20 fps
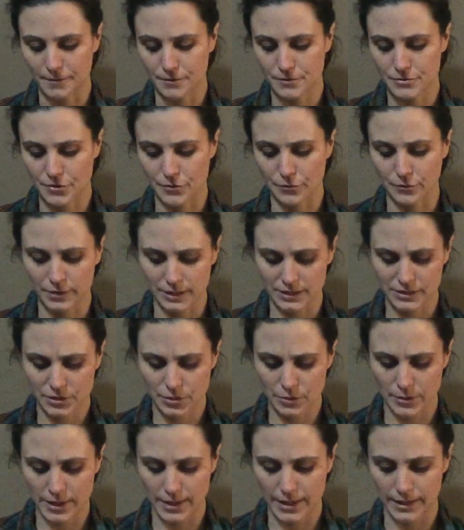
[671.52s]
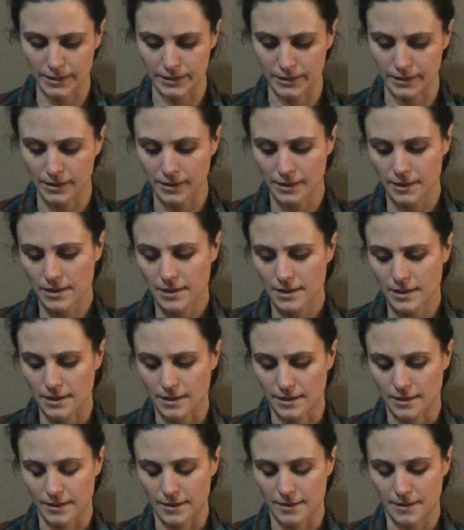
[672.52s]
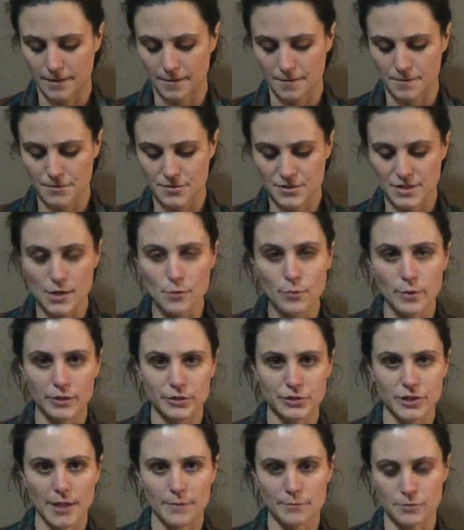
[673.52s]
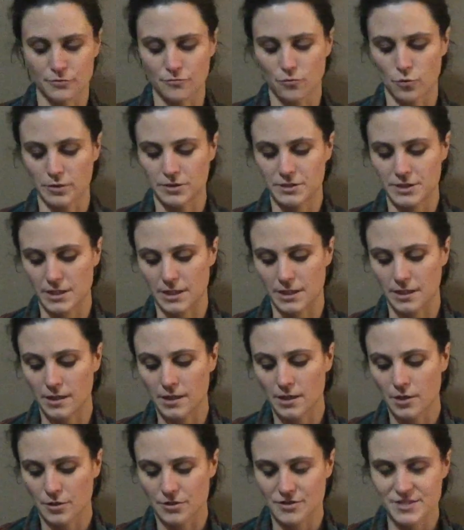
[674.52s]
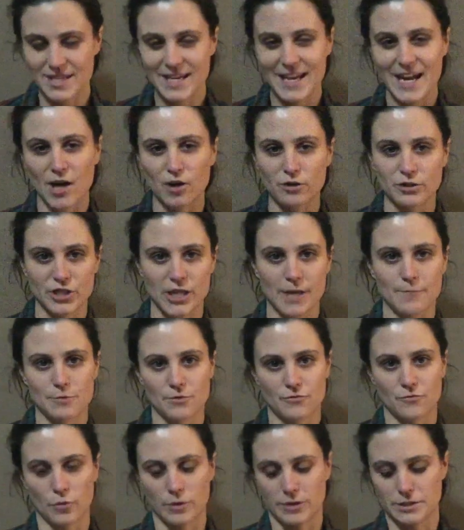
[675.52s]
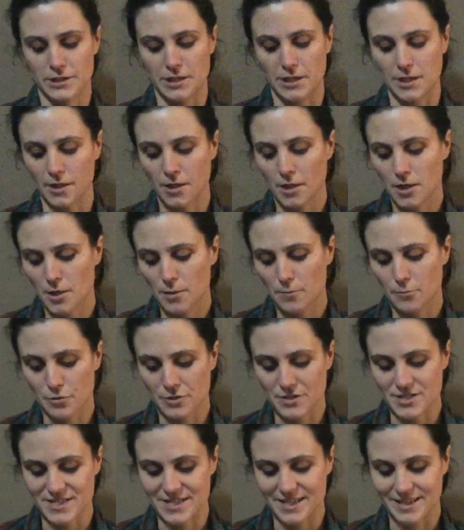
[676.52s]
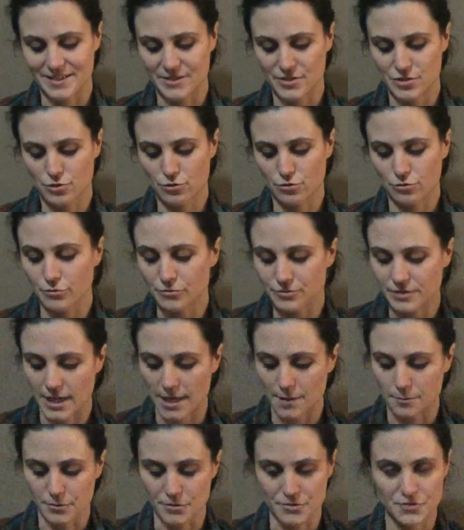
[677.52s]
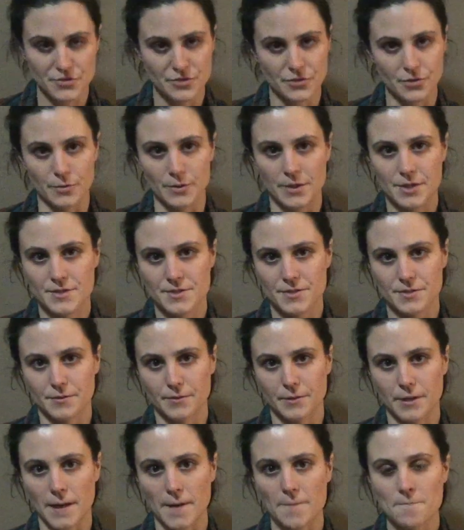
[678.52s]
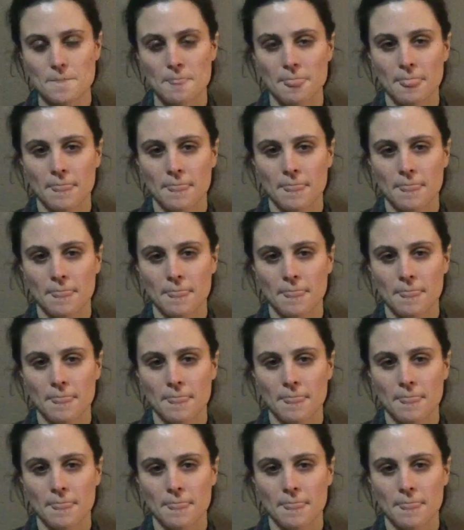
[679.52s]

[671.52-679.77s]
So let's go ahead and see where chapter 14, or see how chapter 14 presents truth tables to us, okay?